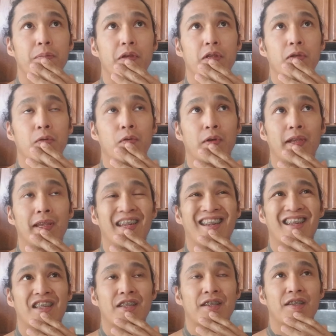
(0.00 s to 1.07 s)

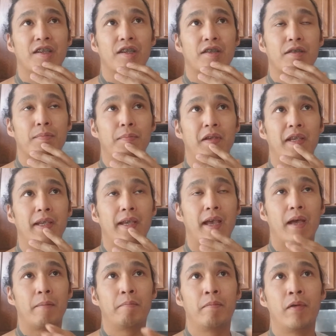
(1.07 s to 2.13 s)
between 6
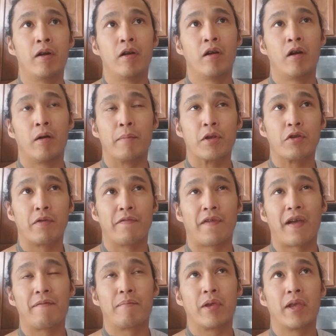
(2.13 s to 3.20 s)
p.m. or between
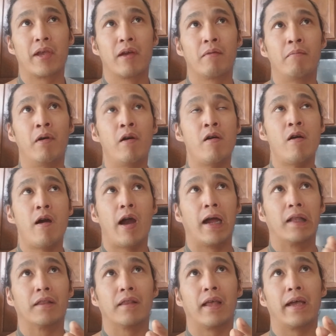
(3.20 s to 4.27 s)
5 p.m.
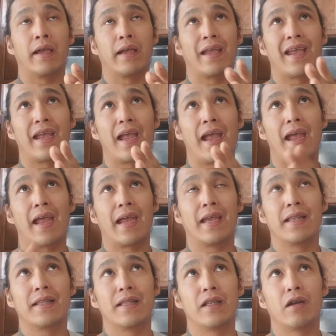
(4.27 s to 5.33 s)
and like
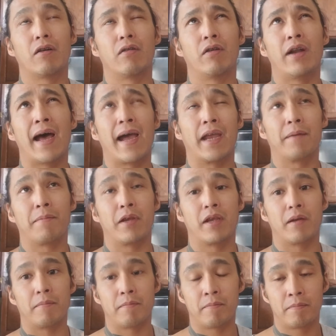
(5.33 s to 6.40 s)
8 or 9
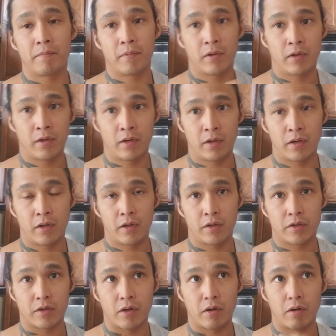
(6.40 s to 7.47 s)
p.m.
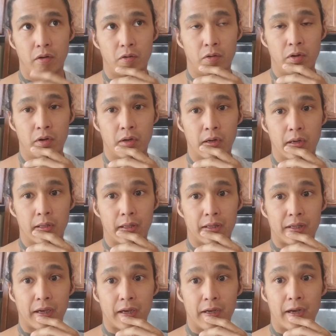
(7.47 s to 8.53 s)
So
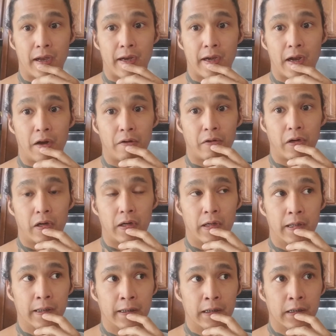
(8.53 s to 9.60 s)
that's like a nine
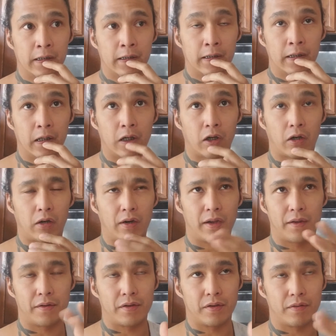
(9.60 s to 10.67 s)
hour, or
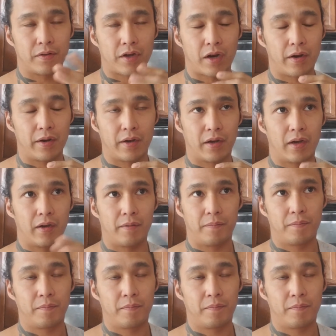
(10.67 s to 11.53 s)
uh, sorry, uh,